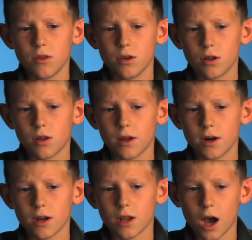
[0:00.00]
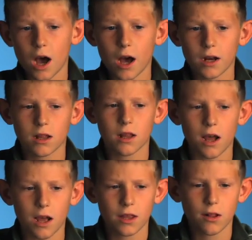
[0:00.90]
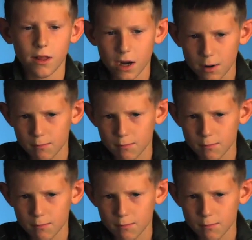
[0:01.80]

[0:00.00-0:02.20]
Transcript: You'll hear God a lot. You'll hear